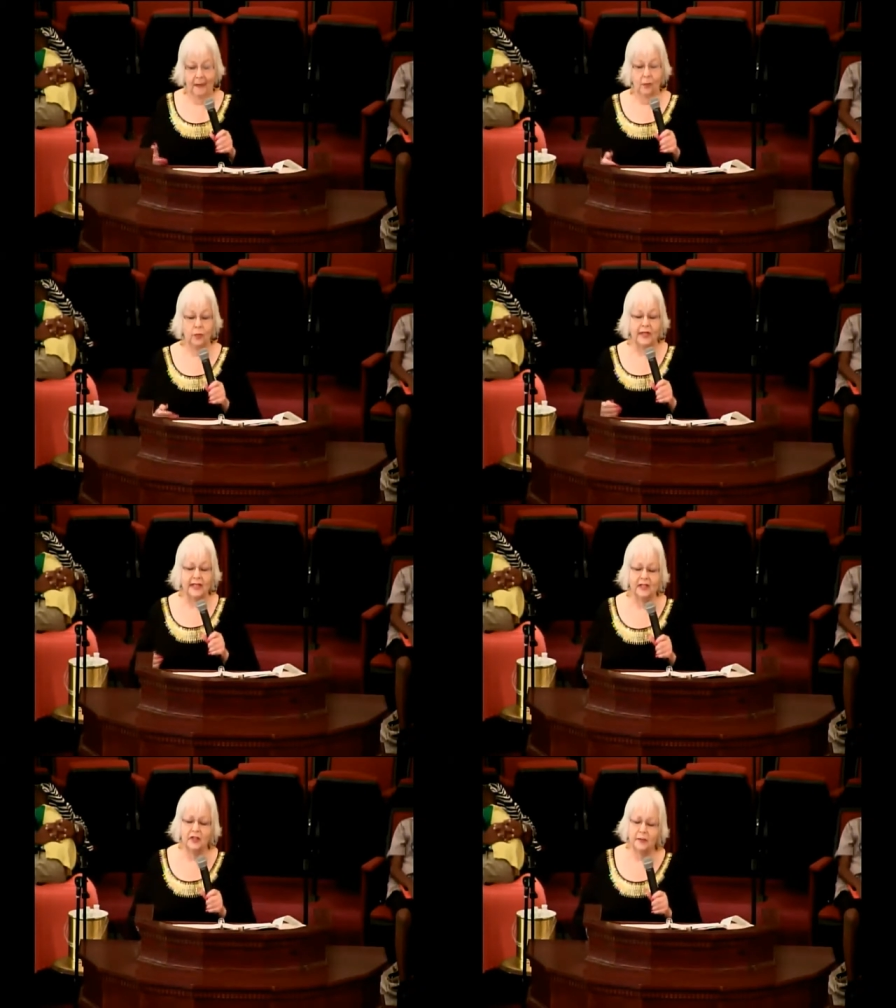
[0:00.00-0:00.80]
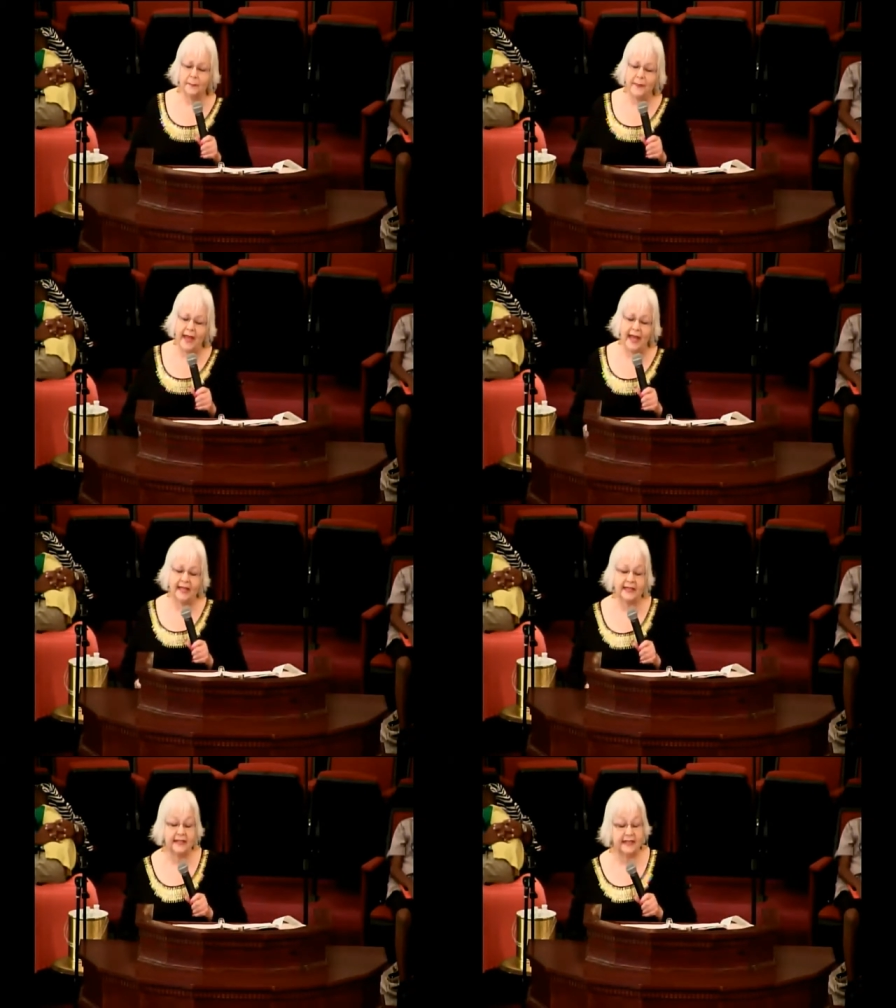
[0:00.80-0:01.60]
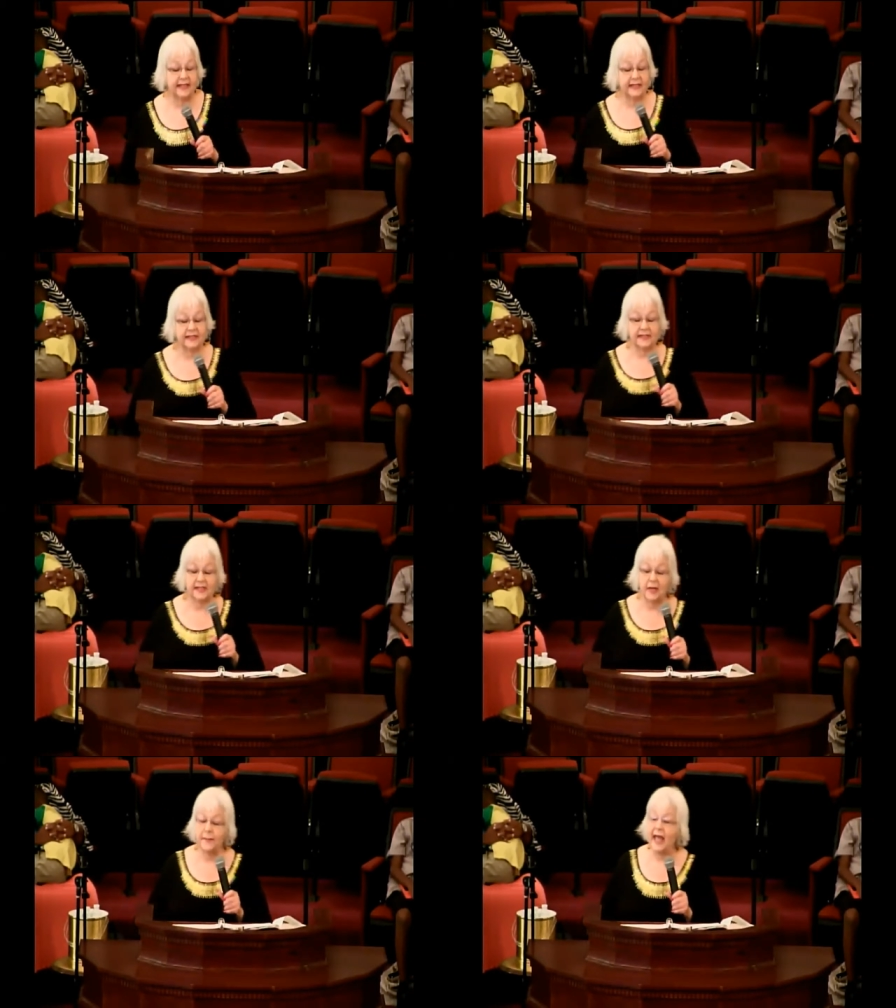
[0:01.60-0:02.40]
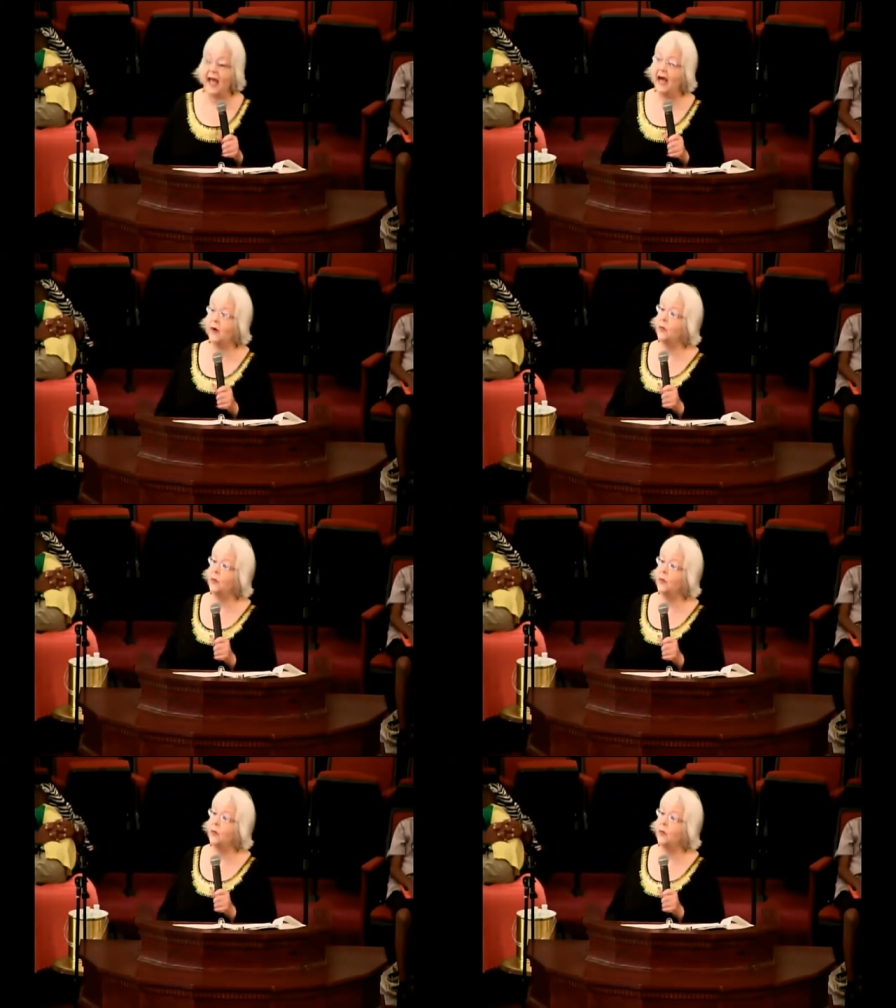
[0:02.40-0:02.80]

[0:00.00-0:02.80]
We can look back and think somehow